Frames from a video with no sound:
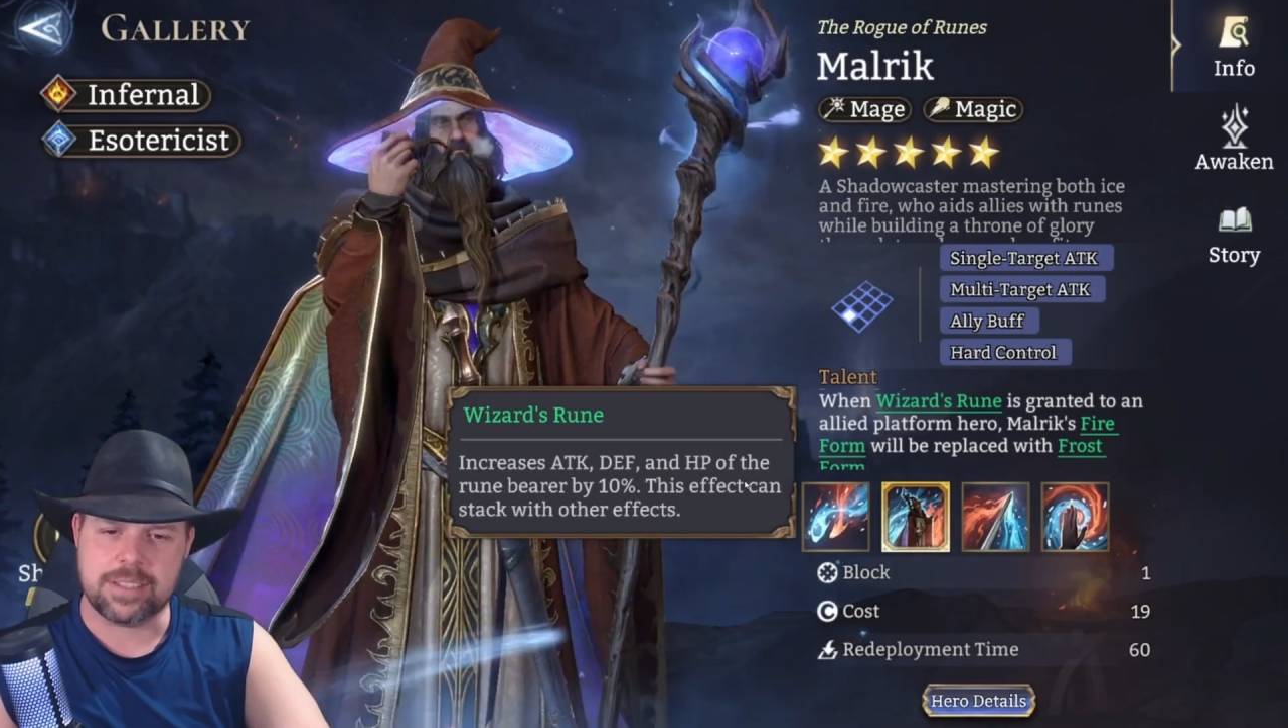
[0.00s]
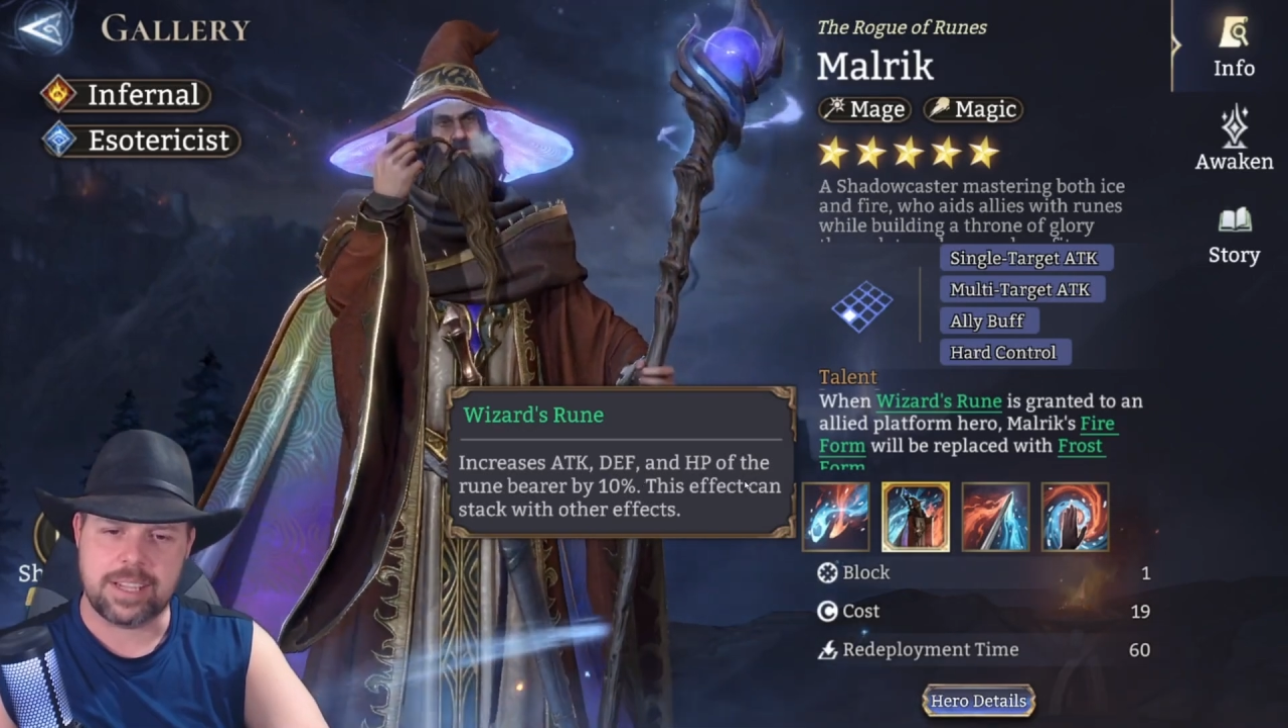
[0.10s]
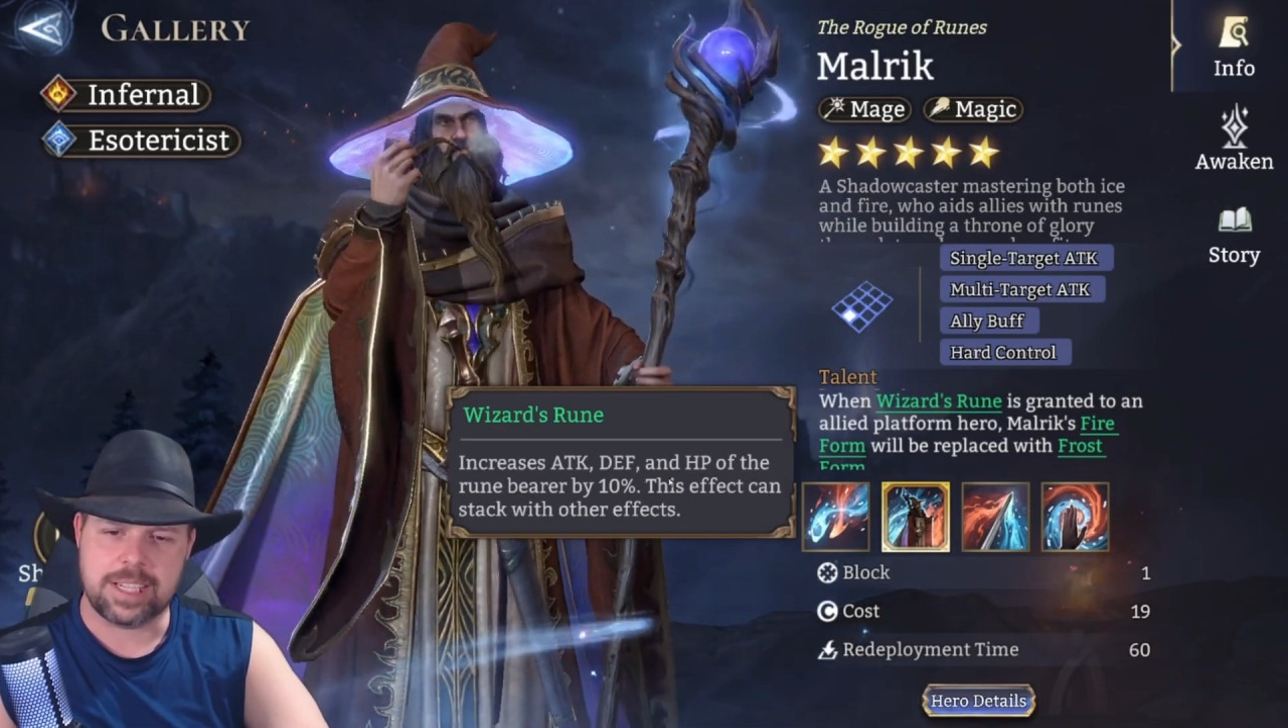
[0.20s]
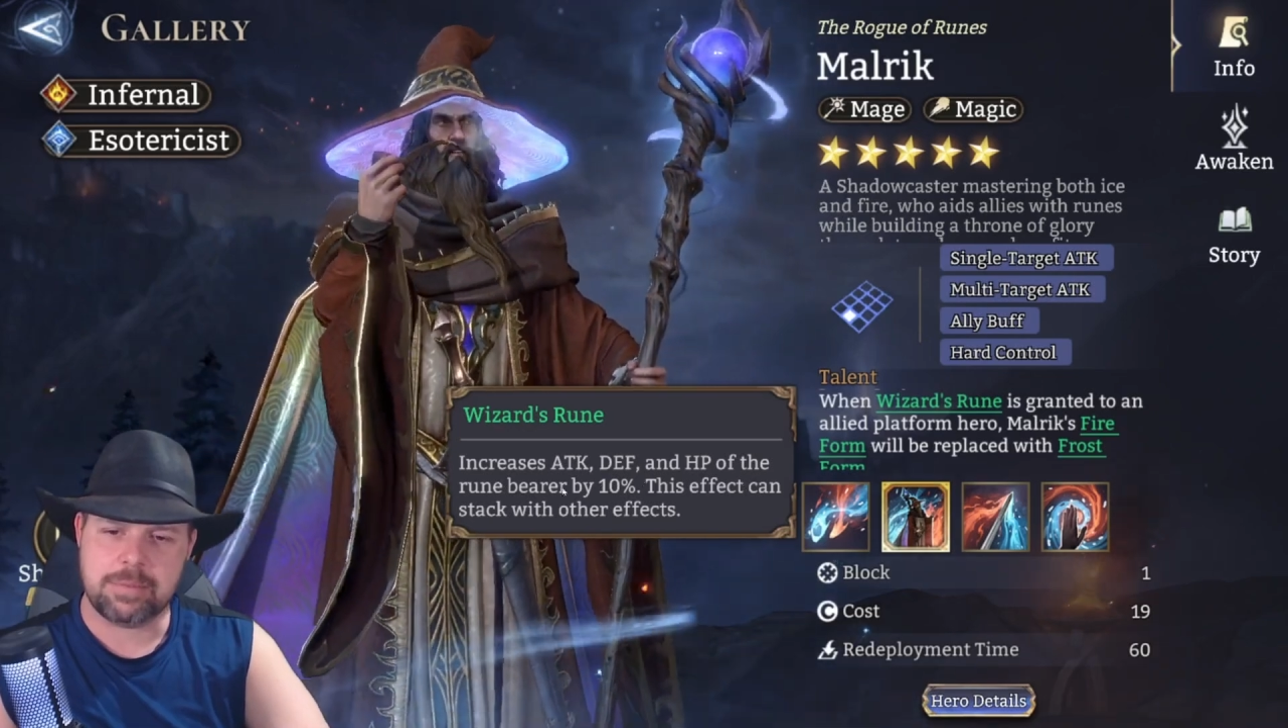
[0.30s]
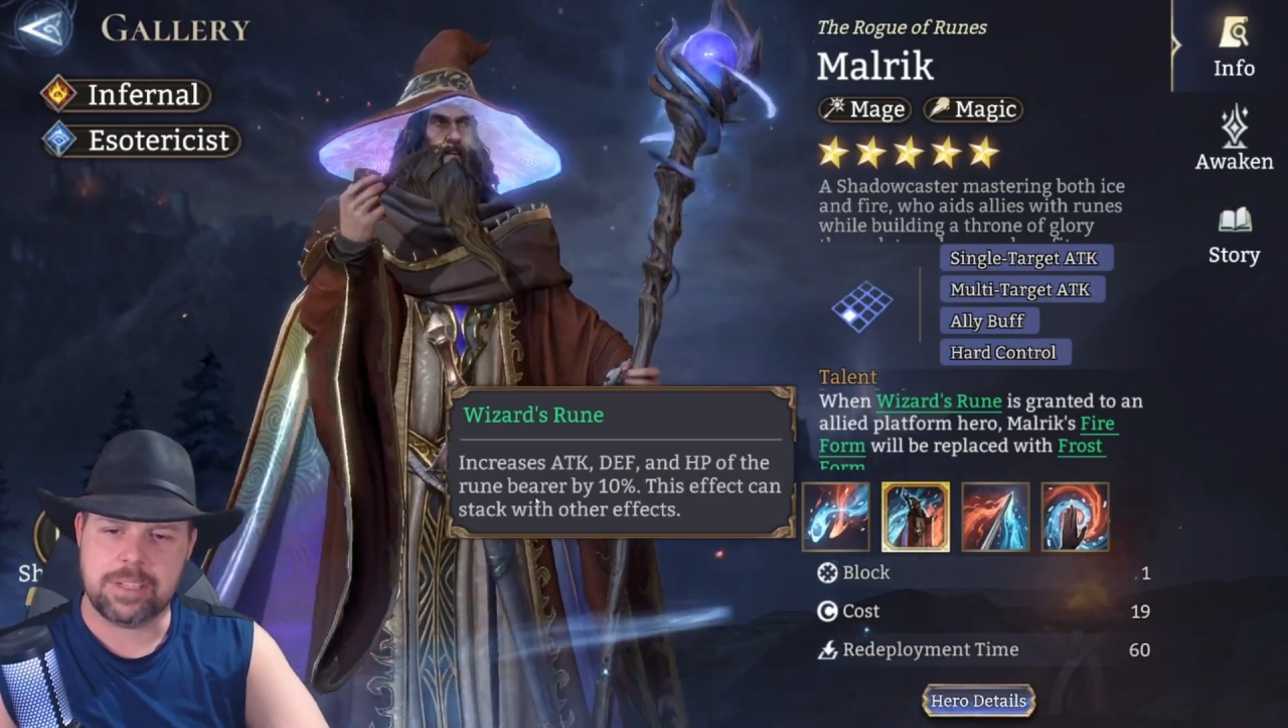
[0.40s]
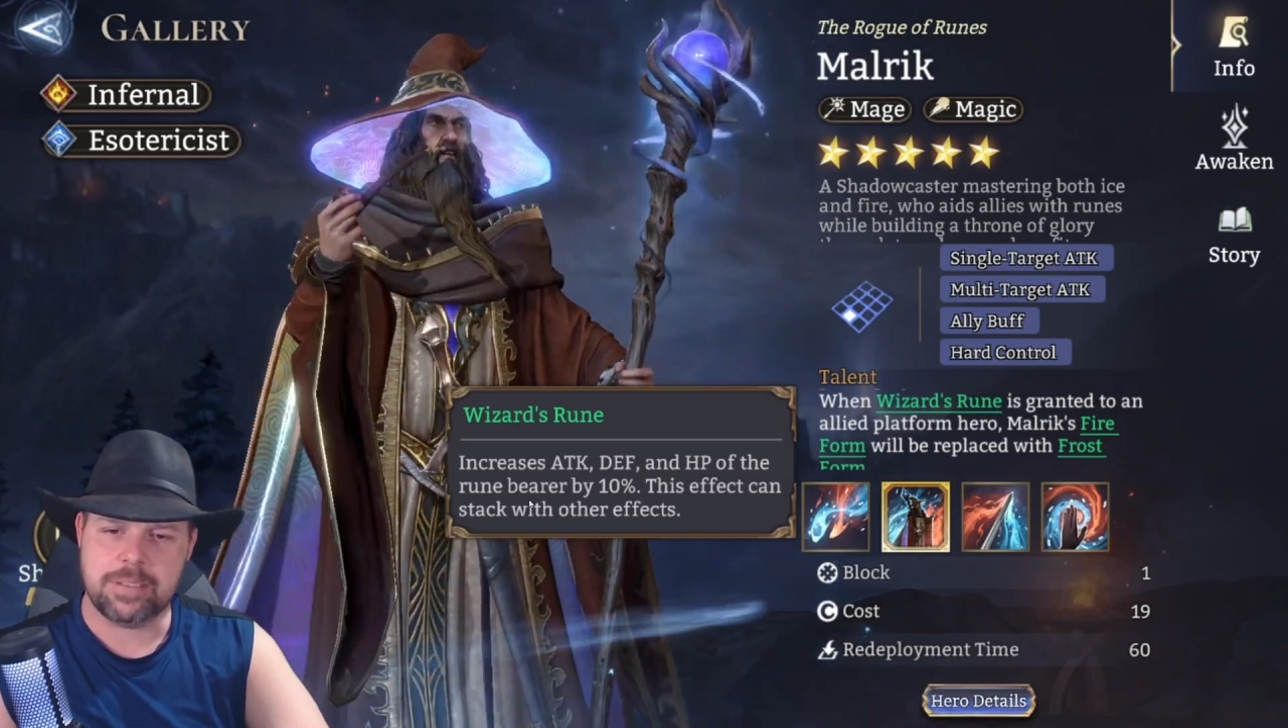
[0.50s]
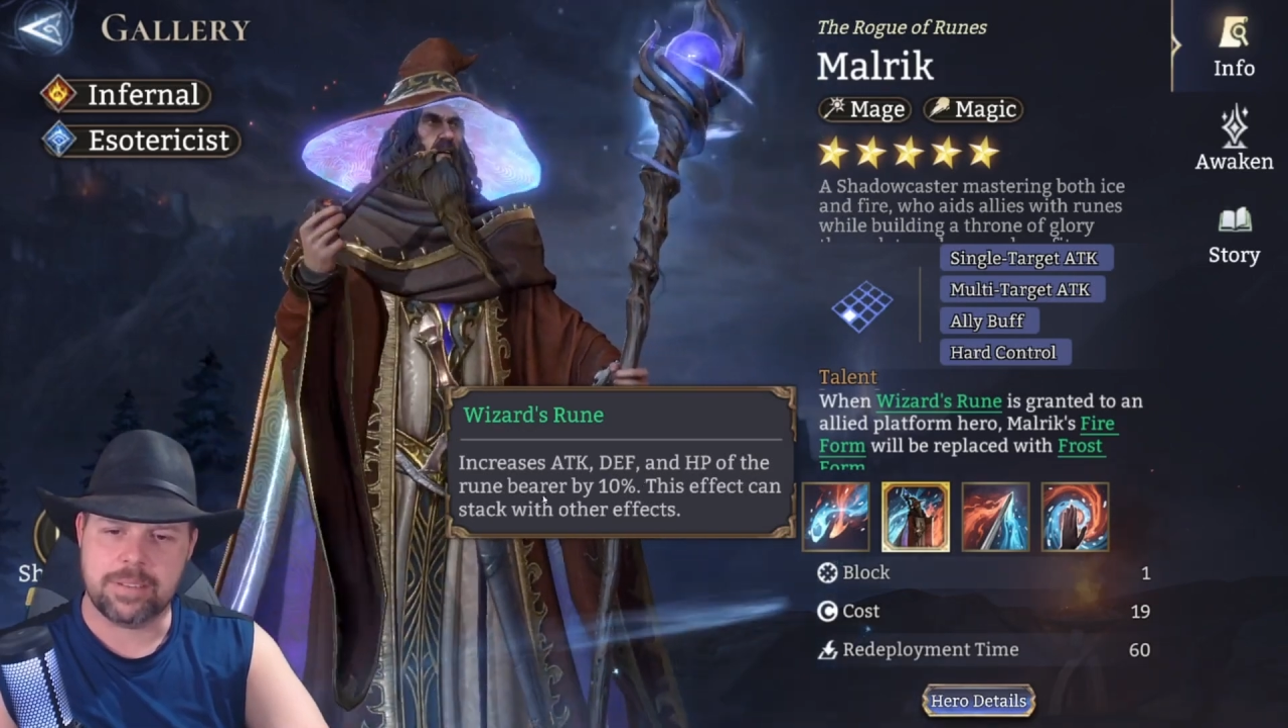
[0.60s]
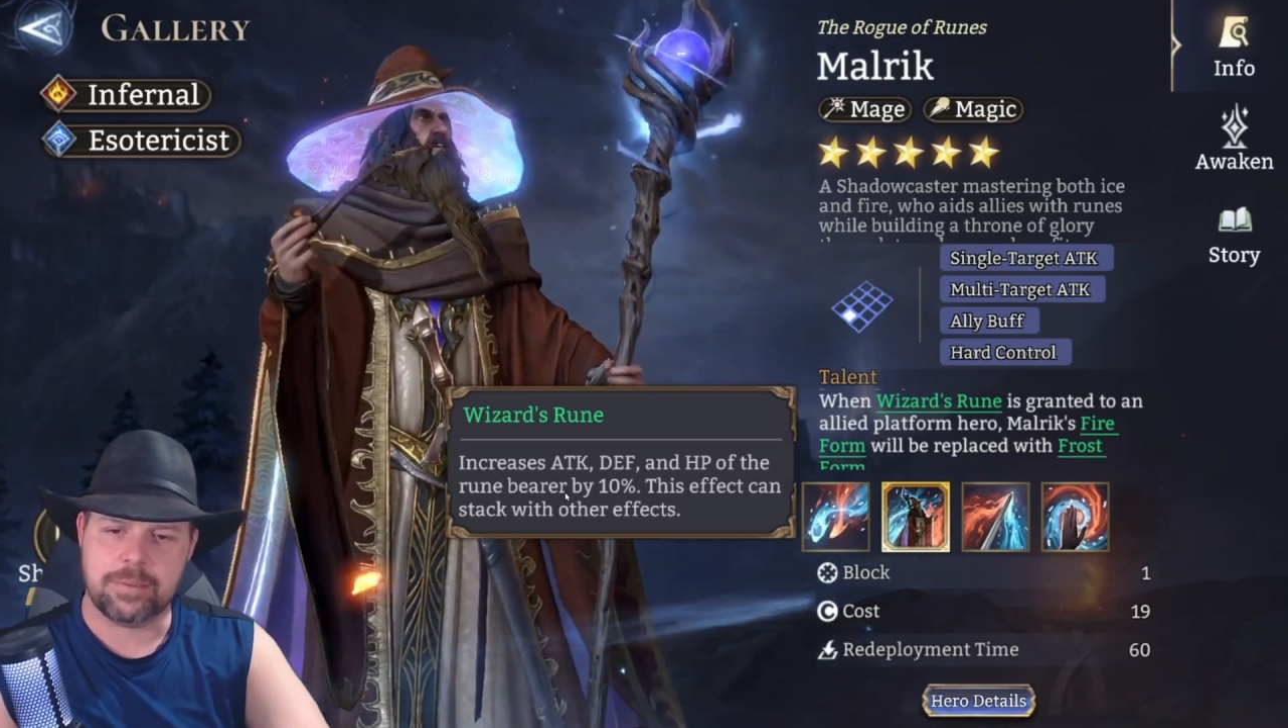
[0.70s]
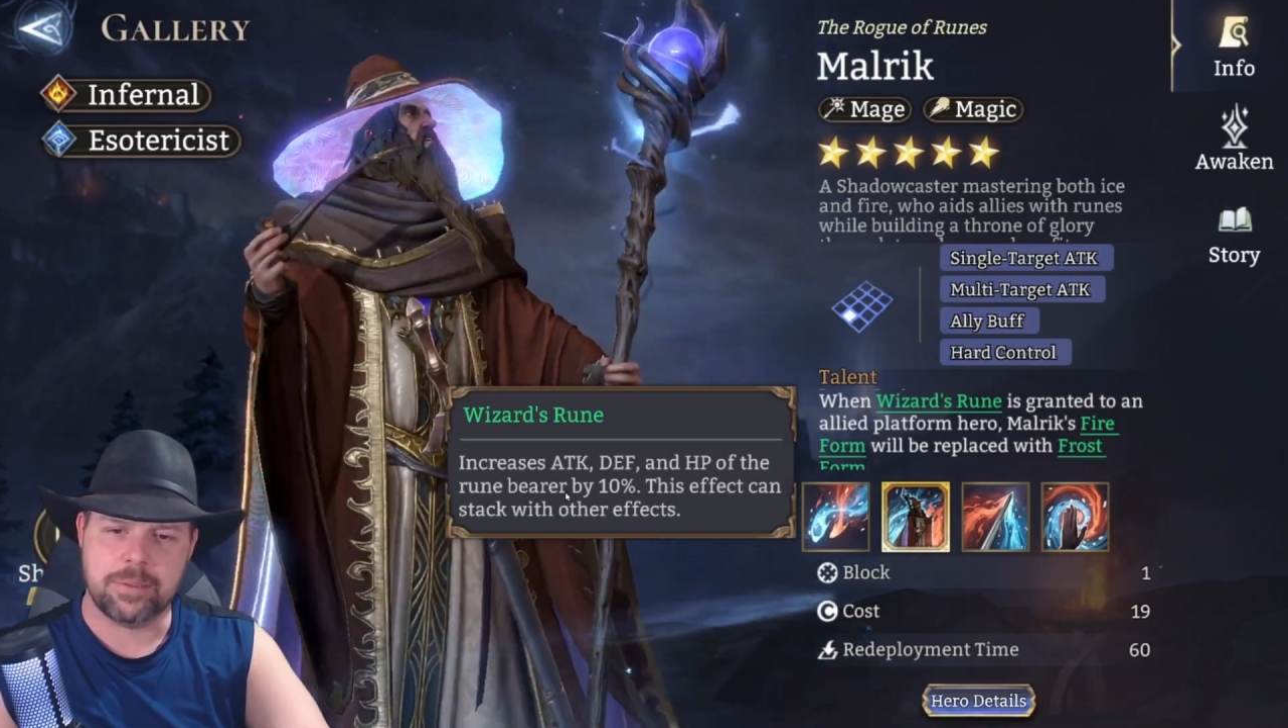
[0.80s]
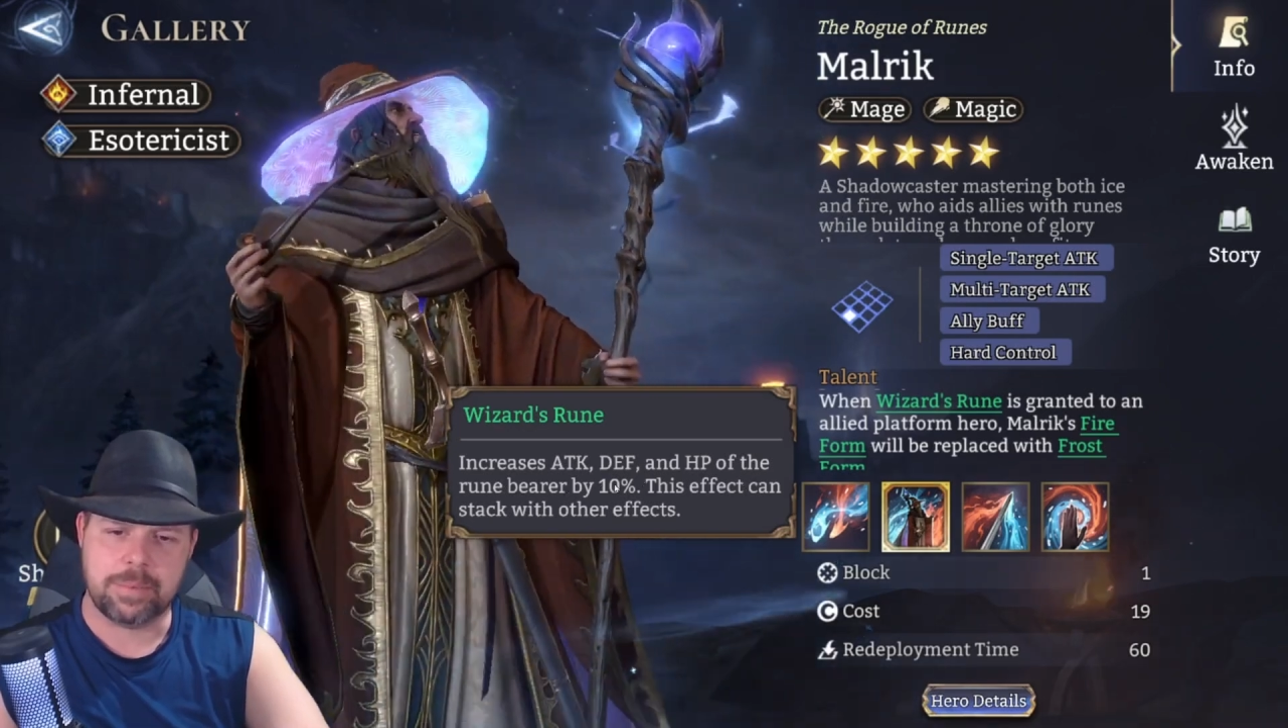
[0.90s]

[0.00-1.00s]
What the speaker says: and HP of the rune